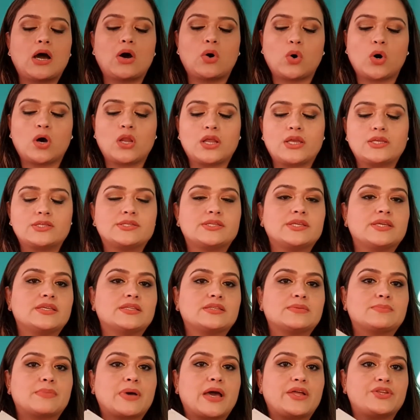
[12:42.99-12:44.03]
All I See Is
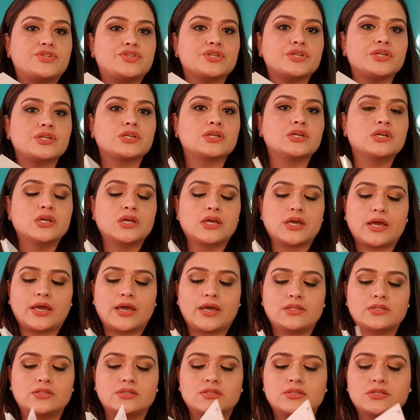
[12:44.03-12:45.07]
Magic, and